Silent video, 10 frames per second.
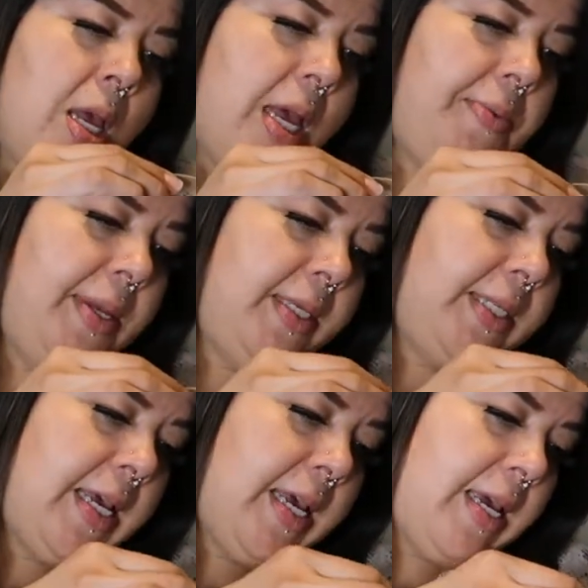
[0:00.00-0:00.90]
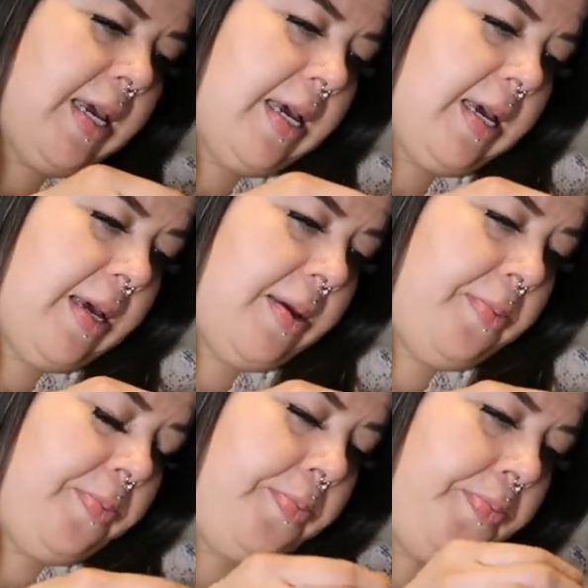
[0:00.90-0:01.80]
I will say,
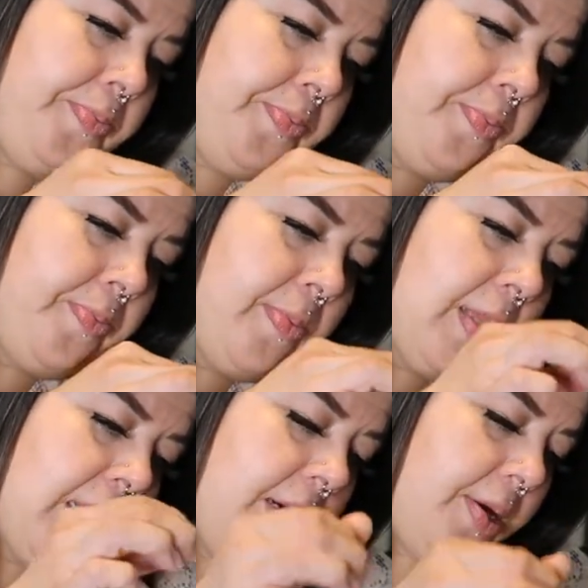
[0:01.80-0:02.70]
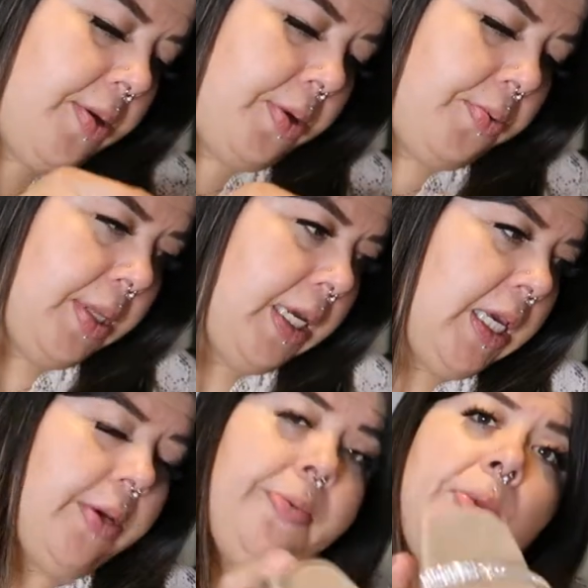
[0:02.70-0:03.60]
um, I don't know, they're really
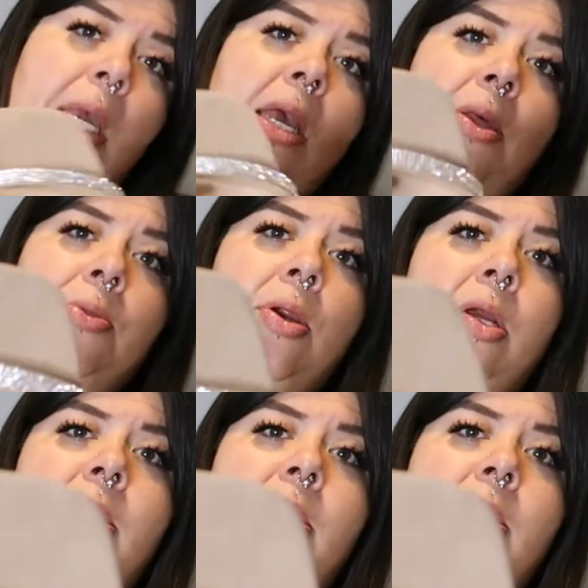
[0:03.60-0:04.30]
cute. And they're